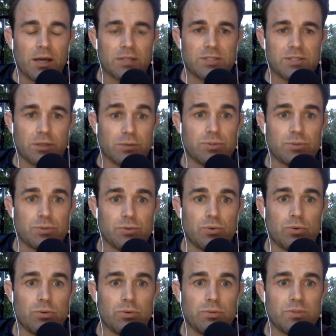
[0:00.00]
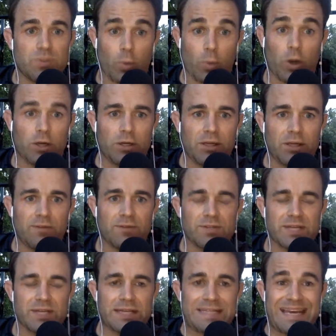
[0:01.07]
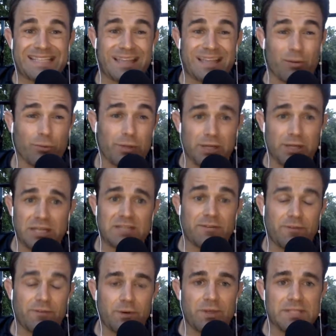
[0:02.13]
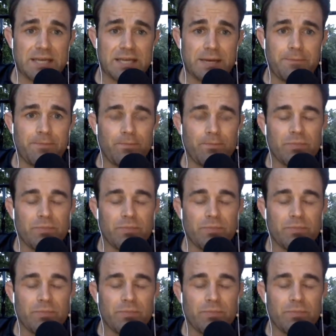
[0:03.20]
to go do some work if there's like a task I really need to focus on.